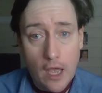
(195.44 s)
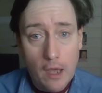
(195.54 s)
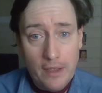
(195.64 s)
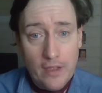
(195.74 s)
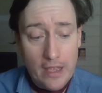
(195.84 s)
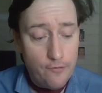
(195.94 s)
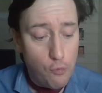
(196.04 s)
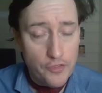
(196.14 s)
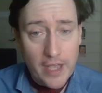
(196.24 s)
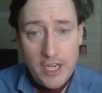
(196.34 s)
if
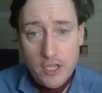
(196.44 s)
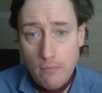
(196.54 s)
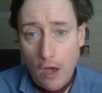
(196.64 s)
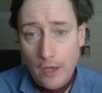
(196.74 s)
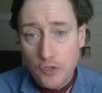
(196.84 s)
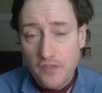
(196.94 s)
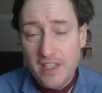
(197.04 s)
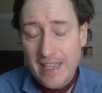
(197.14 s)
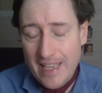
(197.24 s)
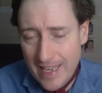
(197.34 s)
what they demand, if it's
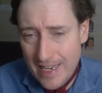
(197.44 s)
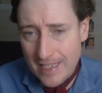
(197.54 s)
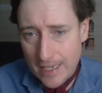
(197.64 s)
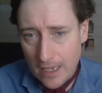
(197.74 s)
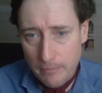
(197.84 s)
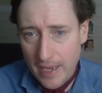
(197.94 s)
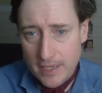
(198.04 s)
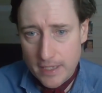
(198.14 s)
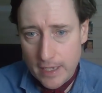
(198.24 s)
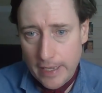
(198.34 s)
easier
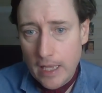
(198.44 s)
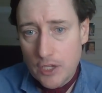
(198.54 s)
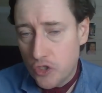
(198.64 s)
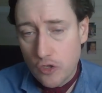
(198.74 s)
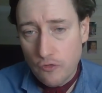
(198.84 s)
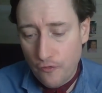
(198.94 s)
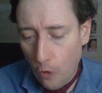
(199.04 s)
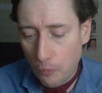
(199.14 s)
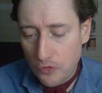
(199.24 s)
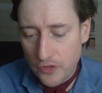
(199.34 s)
basically to
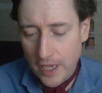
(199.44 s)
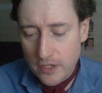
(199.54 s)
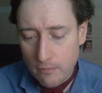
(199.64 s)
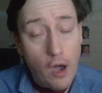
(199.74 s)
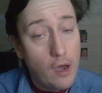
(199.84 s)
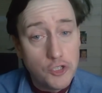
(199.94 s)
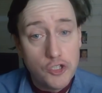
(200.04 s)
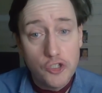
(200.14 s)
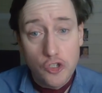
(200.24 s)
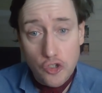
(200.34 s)
conform to their demands
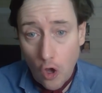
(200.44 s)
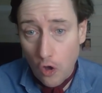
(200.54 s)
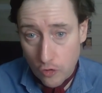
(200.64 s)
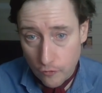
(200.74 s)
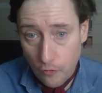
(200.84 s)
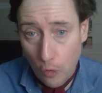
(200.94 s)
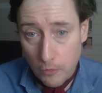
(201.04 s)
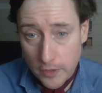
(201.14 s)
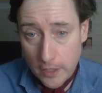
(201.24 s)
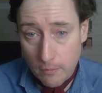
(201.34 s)
than to not conform to
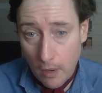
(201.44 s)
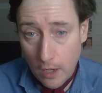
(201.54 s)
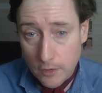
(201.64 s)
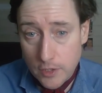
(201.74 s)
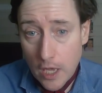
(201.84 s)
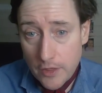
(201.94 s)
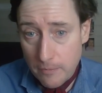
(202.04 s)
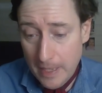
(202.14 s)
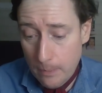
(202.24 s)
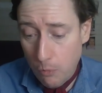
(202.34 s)
their demands, then
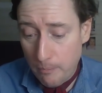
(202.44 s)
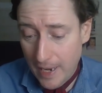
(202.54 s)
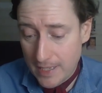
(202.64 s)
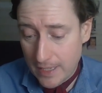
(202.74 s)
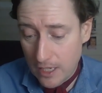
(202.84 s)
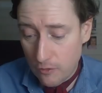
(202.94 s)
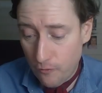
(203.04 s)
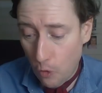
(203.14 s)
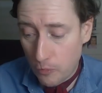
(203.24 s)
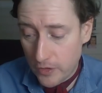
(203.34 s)
people will basically
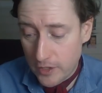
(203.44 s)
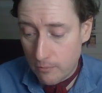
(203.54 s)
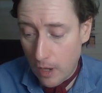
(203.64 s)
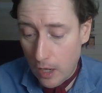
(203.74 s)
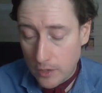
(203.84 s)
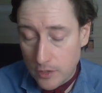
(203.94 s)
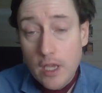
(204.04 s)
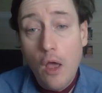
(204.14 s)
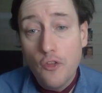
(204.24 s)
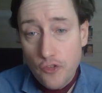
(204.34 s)
conform to their demands.
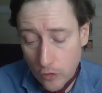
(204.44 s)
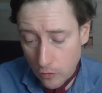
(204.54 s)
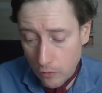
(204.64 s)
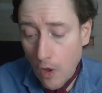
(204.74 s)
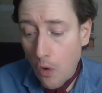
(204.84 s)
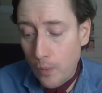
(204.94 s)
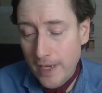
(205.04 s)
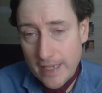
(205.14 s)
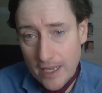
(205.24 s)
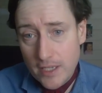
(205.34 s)
Two, we
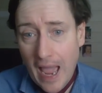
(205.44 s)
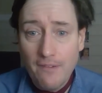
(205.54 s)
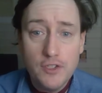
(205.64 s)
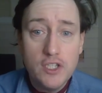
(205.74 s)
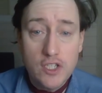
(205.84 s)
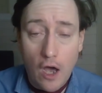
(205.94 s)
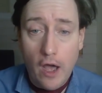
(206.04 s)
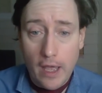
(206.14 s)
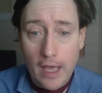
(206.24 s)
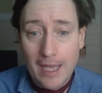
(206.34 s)
tend to have a
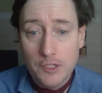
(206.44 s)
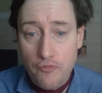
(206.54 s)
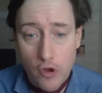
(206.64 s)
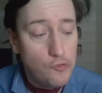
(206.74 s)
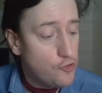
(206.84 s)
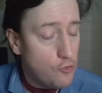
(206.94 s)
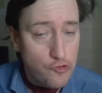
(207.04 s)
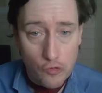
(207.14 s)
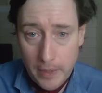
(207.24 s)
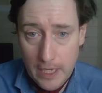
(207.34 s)
desire as
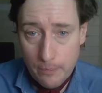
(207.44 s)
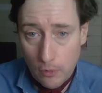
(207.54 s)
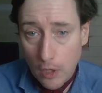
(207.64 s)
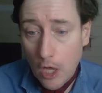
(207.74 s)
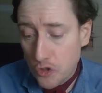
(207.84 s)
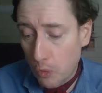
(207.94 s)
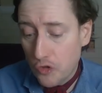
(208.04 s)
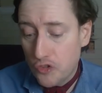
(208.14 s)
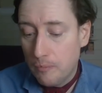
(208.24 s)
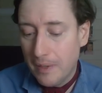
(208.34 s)
pro-social people to
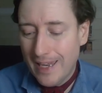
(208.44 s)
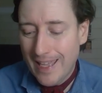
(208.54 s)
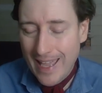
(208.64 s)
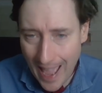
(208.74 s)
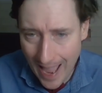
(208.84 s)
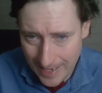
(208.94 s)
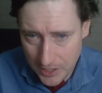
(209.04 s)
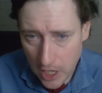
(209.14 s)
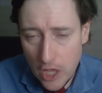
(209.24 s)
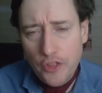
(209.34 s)
want to placate
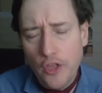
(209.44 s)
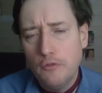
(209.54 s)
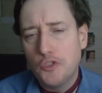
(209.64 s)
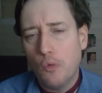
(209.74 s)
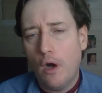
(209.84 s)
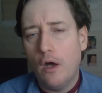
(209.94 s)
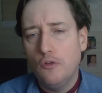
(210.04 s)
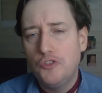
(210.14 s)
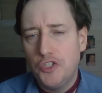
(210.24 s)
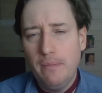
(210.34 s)
those who
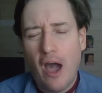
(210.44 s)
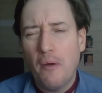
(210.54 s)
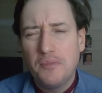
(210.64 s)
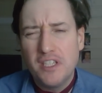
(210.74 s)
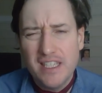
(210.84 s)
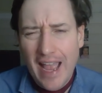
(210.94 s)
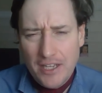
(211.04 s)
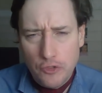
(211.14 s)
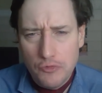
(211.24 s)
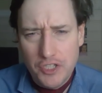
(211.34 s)
seem upset,
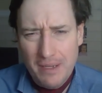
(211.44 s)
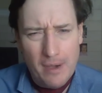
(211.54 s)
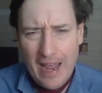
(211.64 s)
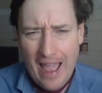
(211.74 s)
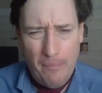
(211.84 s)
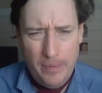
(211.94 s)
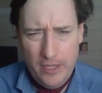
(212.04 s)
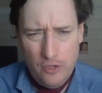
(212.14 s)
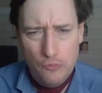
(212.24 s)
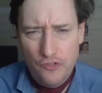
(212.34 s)
who seem
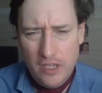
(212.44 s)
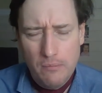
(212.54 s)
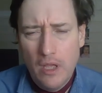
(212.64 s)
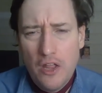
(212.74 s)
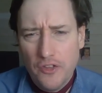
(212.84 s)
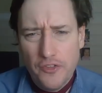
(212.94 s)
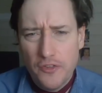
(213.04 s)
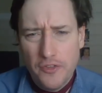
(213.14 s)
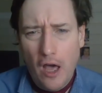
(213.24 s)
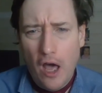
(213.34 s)
unhappy, who seem
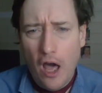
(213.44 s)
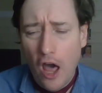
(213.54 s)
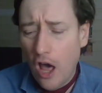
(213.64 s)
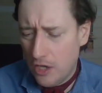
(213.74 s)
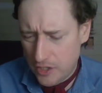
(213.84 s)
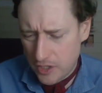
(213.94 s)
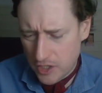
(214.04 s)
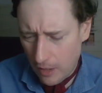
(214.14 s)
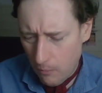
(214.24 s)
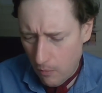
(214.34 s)
hurt in
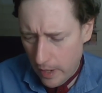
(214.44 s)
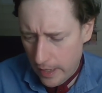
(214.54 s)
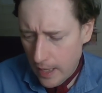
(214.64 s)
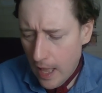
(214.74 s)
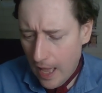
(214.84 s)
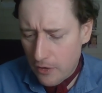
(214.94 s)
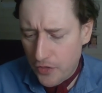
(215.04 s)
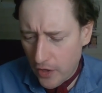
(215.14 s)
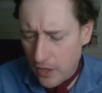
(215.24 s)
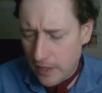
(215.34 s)
some way. And
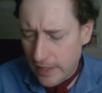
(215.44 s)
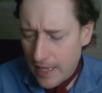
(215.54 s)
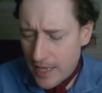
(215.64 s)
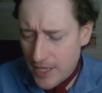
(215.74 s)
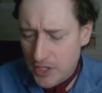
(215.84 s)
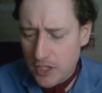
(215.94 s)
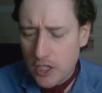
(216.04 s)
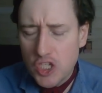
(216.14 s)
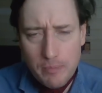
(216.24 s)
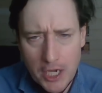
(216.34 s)
thirdly, this is
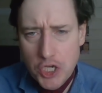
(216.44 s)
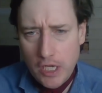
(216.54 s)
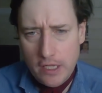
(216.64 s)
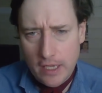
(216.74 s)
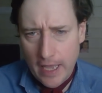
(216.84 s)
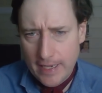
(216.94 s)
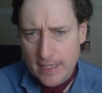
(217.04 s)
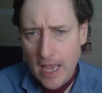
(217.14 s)
especially the case